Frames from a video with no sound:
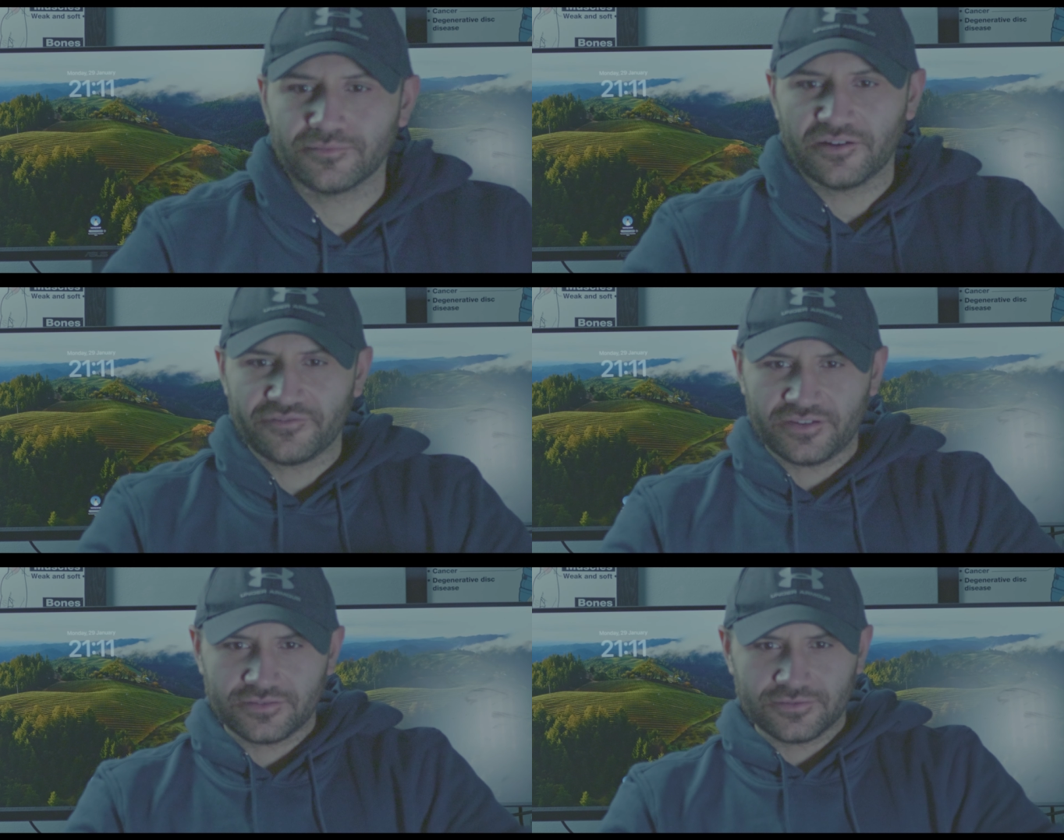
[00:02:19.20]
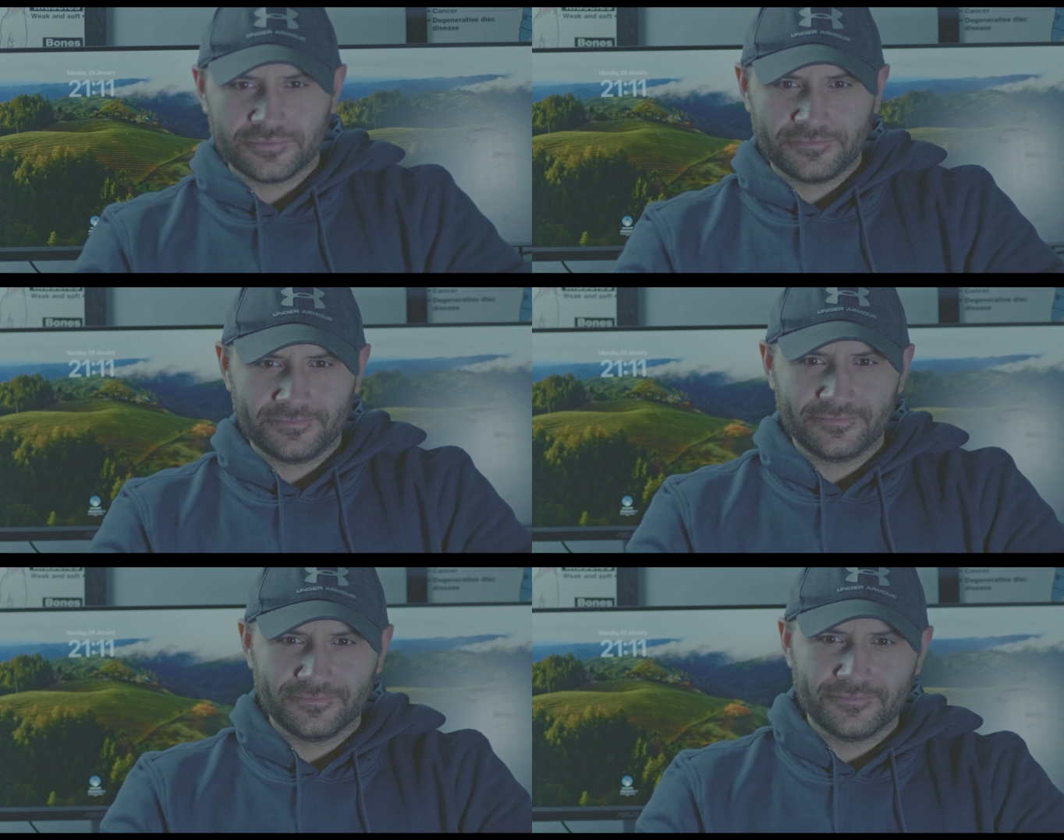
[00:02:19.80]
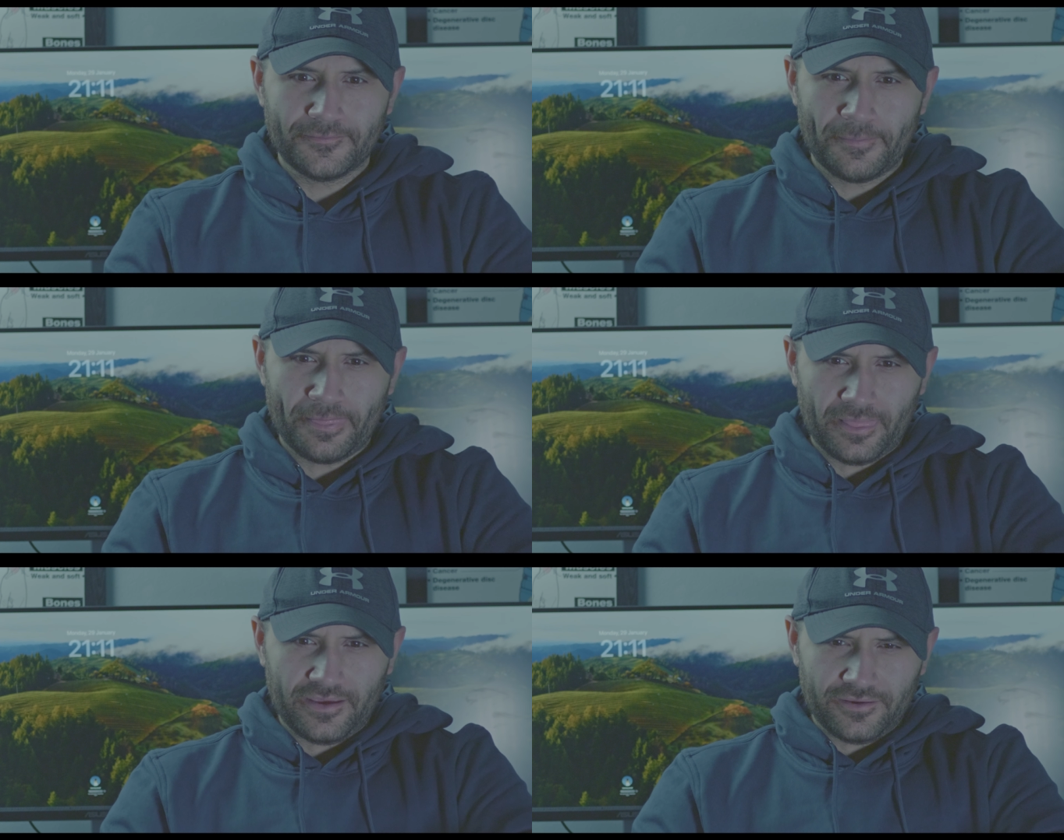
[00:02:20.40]
my face.
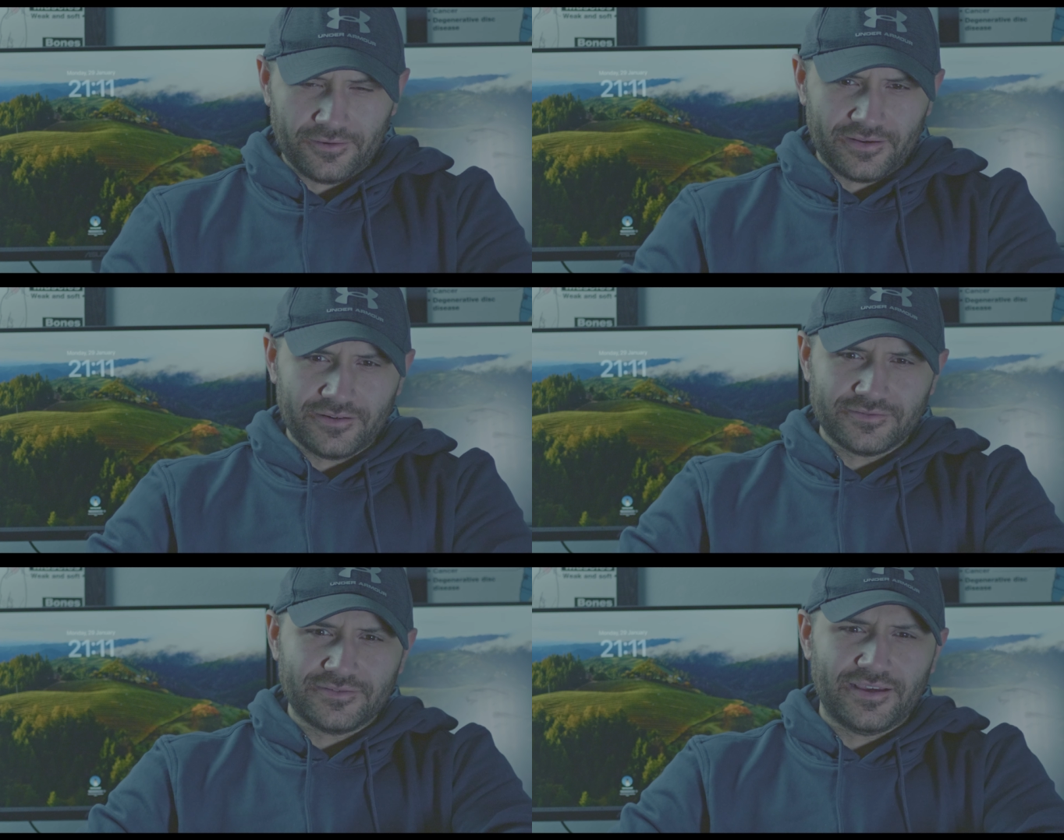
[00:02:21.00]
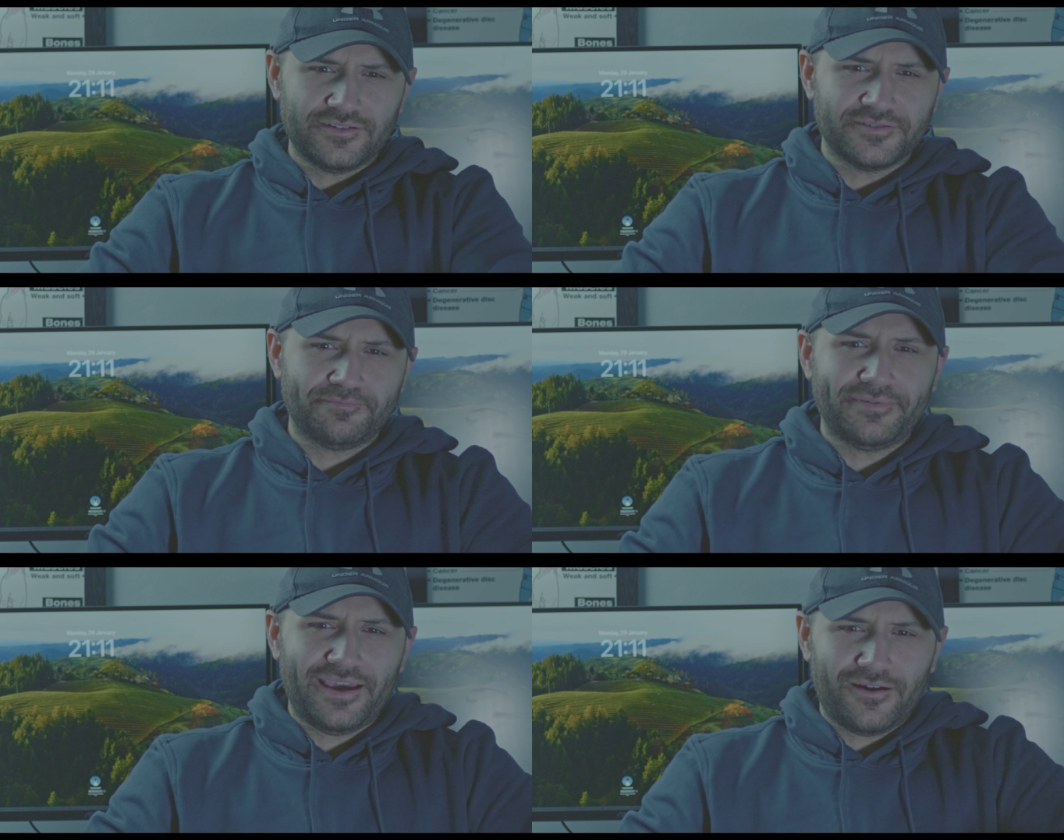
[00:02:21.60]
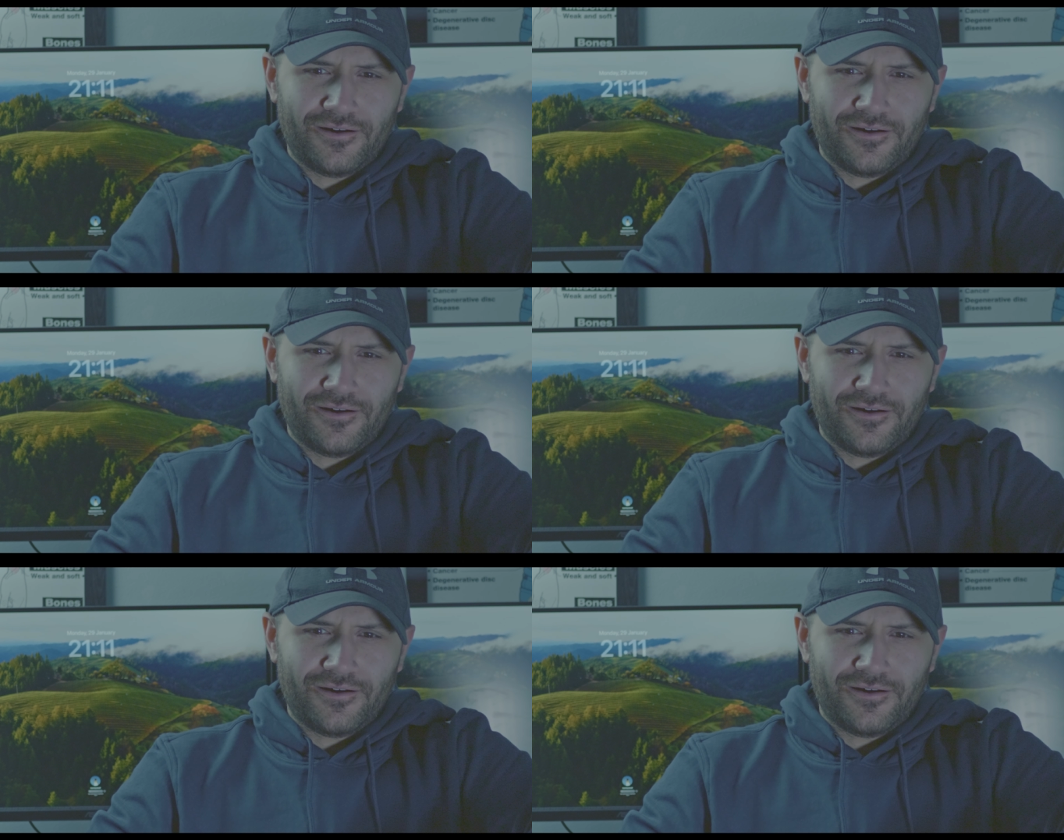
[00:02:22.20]
There you go. That's better.